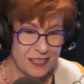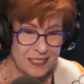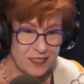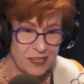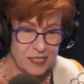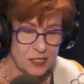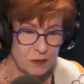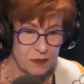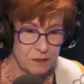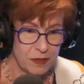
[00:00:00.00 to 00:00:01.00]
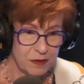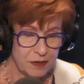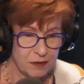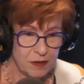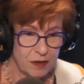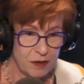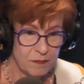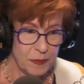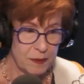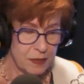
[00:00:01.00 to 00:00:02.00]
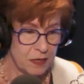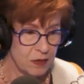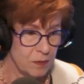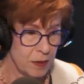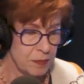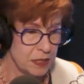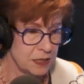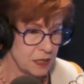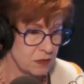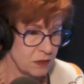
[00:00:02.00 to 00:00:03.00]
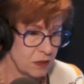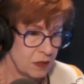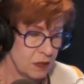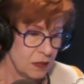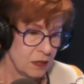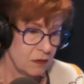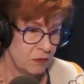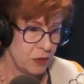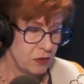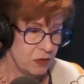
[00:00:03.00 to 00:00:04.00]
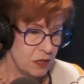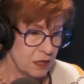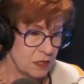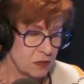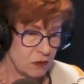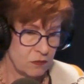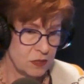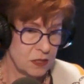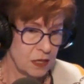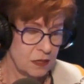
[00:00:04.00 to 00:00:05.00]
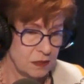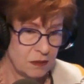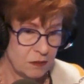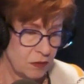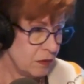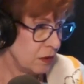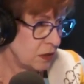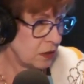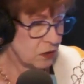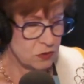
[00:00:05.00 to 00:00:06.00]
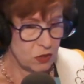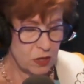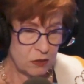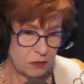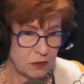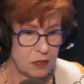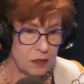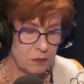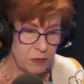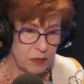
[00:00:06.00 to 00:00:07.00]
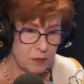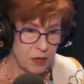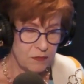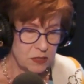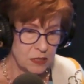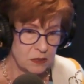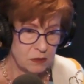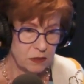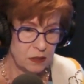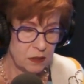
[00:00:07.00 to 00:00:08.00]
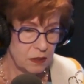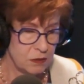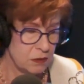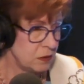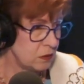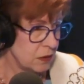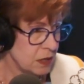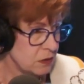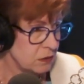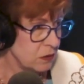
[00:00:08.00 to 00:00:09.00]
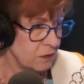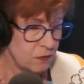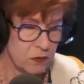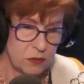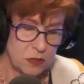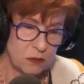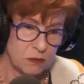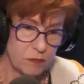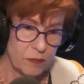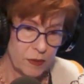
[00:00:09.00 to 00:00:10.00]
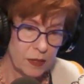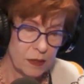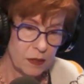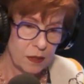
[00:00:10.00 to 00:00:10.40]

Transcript: it's not just the uh, you know the public sector uh, where you need this oversight. It goes on in the in the private sector, and and you guys are looking for it too. So how